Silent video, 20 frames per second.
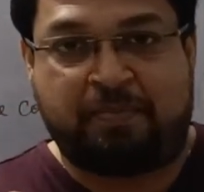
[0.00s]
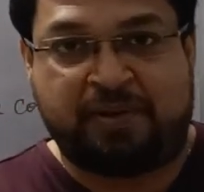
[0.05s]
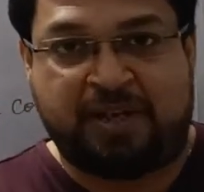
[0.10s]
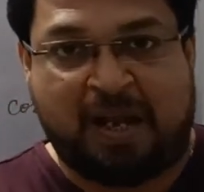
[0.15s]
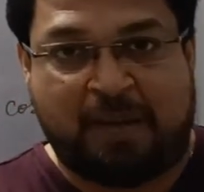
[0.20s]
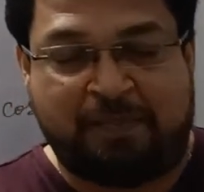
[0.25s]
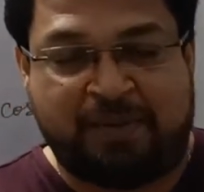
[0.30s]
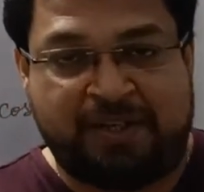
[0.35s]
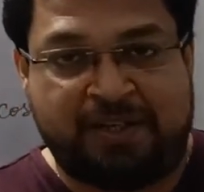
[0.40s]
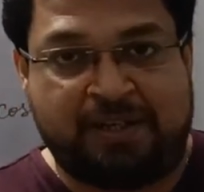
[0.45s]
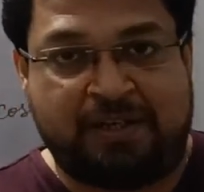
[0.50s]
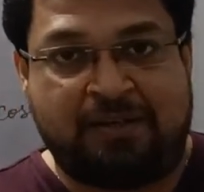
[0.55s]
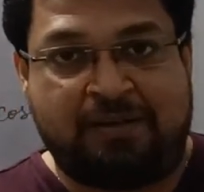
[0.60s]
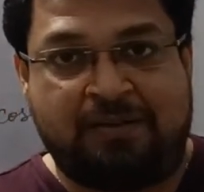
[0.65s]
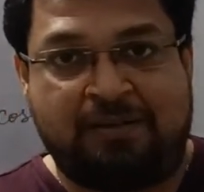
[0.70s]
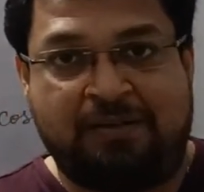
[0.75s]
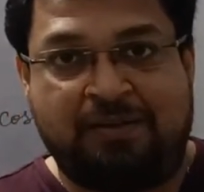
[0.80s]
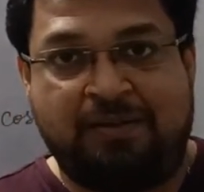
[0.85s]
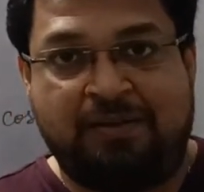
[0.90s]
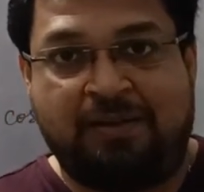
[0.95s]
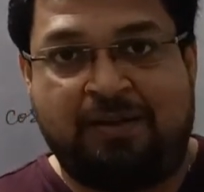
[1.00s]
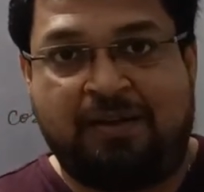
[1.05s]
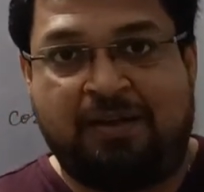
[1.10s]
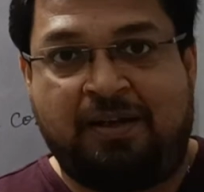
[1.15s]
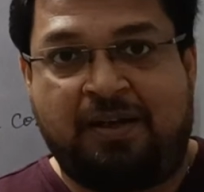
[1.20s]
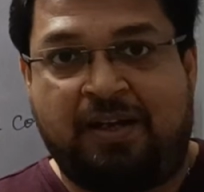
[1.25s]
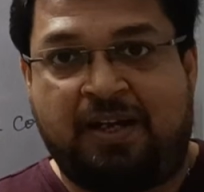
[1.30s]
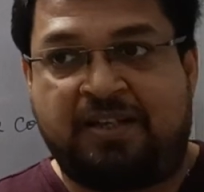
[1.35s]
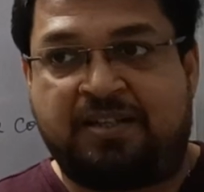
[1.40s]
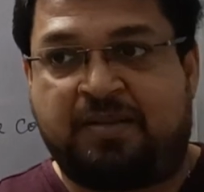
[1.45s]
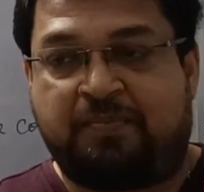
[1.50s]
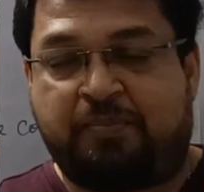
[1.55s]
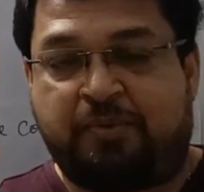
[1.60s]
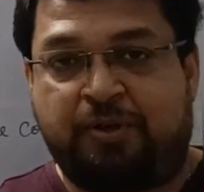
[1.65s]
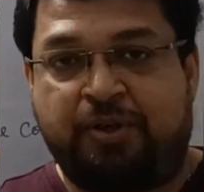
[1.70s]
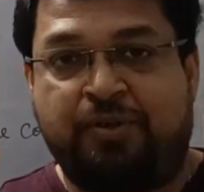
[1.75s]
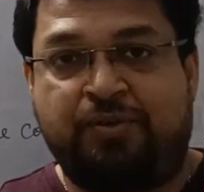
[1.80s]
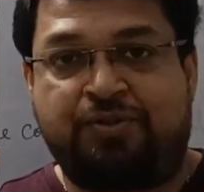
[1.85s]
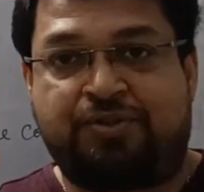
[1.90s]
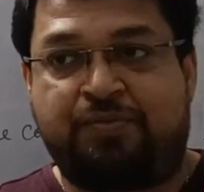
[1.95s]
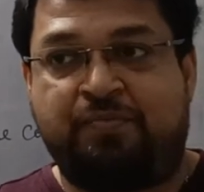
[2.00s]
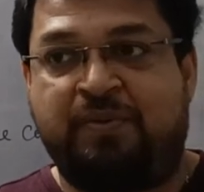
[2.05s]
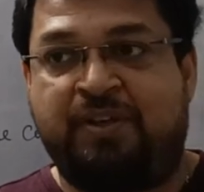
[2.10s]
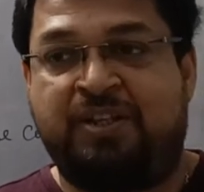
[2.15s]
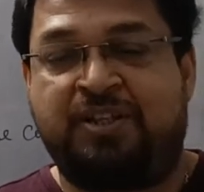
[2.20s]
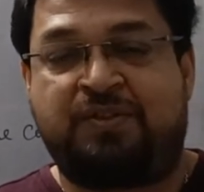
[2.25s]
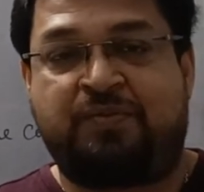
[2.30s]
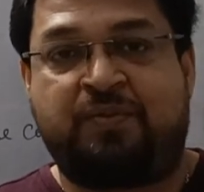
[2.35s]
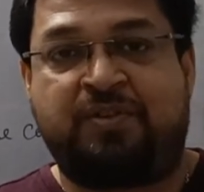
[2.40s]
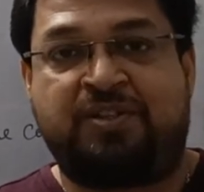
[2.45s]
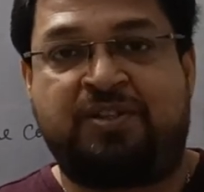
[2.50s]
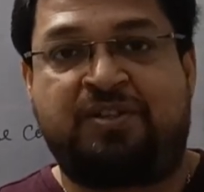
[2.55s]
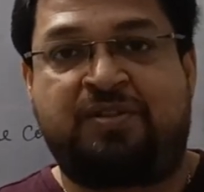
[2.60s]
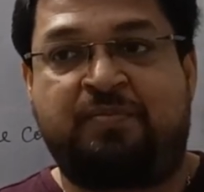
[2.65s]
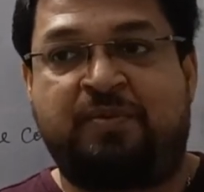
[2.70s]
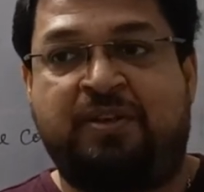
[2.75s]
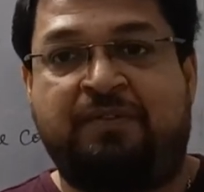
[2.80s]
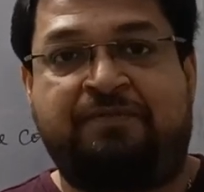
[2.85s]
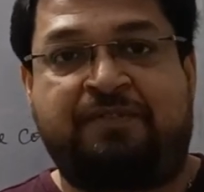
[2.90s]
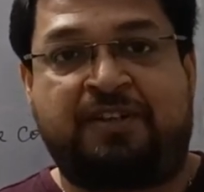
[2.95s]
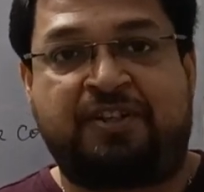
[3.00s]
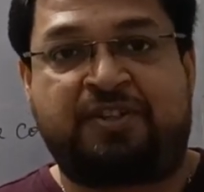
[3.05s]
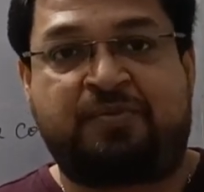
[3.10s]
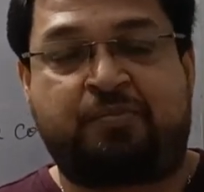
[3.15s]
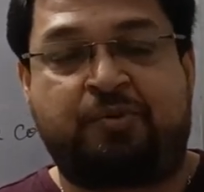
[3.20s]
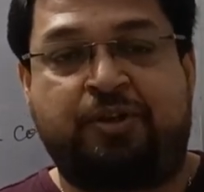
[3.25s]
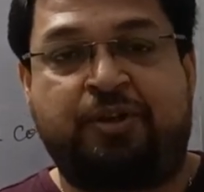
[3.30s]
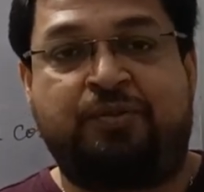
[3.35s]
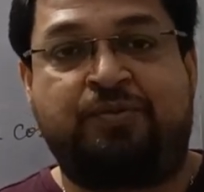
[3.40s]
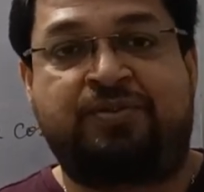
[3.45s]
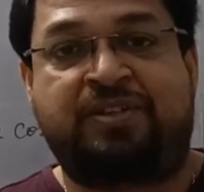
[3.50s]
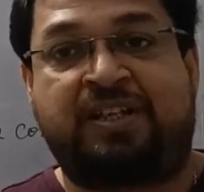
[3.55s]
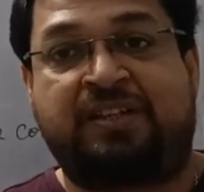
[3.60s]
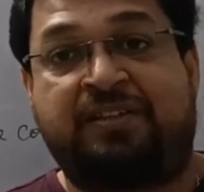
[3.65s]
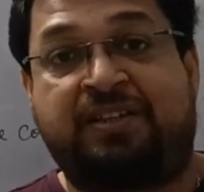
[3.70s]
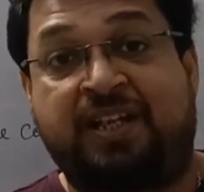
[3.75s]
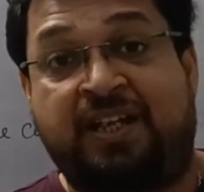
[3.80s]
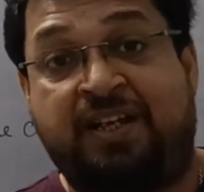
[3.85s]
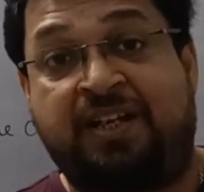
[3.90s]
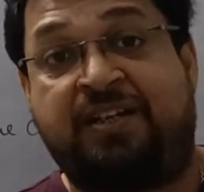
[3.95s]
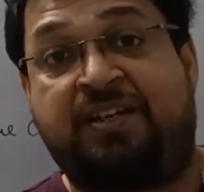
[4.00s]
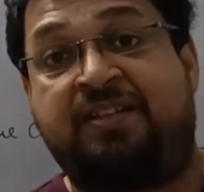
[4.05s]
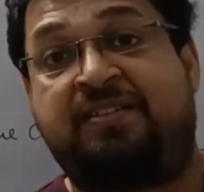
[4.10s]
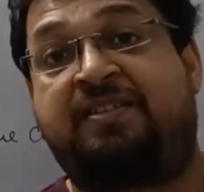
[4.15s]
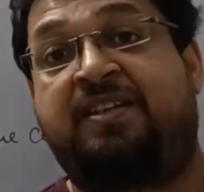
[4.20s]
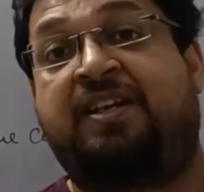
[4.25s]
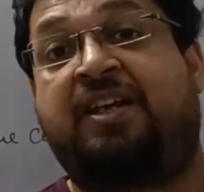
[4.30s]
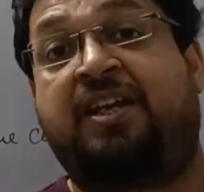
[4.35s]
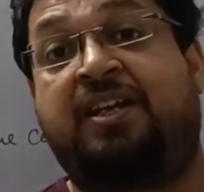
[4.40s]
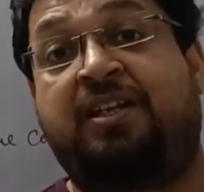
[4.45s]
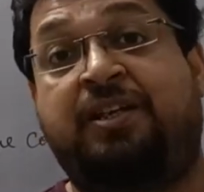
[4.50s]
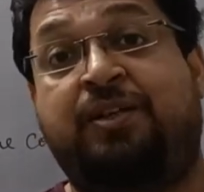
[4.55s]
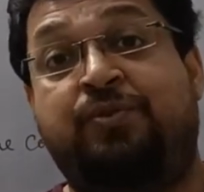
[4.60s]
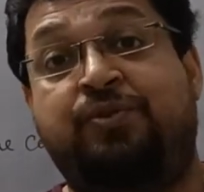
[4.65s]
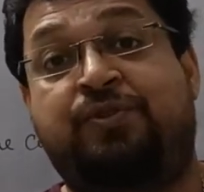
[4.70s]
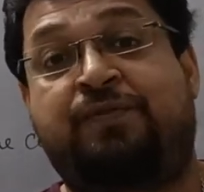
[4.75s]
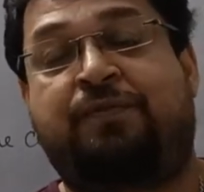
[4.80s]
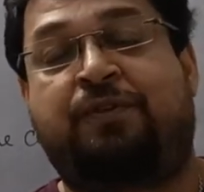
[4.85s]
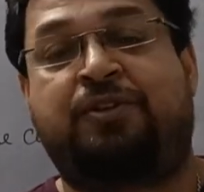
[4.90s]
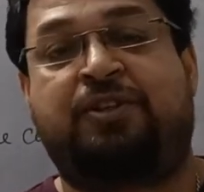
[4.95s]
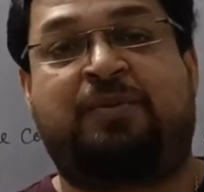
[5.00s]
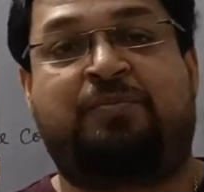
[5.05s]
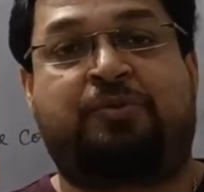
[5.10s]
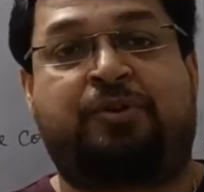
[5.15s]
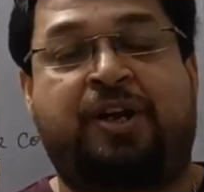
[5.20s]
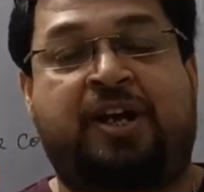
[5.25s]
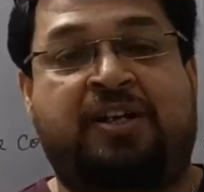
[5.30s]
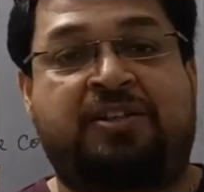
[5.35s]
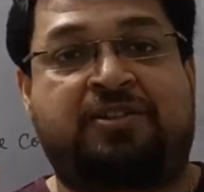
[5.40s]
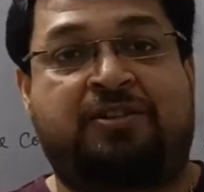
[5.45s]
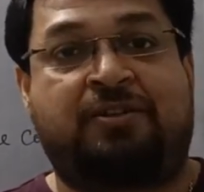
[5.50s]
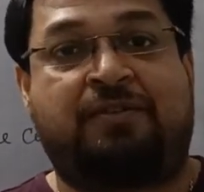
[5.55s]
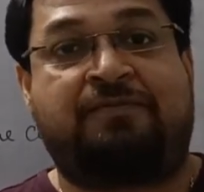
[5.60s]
Capital as a produced means which is being first produced and then it is again used for the production